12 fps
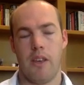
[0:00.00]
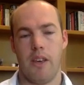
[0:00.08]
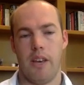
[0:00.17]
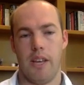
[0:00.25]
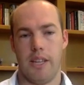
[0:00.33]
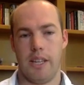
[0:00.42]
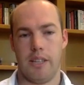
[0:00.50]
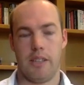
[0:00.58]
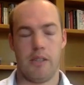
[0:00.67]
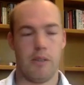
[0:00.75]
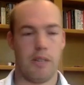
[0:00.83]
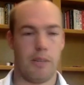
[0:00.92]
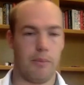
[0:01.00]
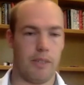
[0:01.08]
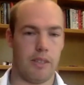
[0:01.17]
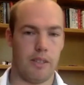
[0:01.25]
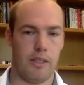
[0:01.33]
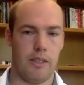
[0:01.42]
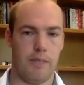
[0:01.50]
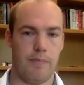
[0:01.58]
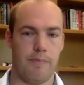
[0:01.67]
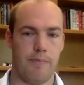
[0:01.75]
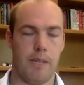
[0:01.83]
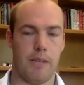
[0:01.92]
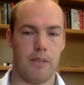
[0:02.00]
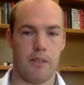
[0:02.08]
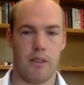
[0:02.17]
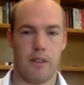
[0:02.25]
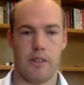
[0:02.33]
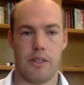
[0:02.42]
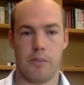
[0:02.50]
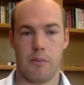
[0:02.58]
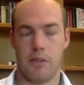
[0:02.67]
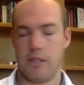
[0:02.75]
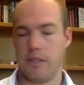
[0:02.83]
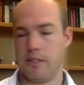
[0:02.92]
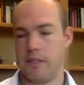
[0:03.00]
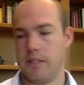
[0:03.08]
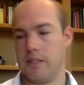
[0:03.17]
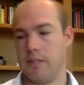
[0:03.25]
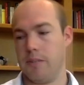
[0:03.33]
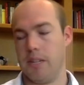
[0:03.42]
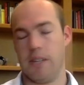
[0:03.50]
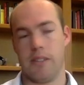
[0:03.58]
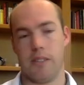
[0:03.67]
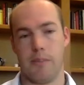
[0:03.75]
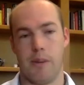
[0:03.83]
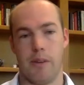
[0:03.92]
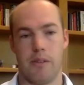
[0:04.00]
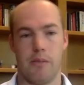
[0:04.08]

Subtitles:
And then going up to the largest one in the system there, it's about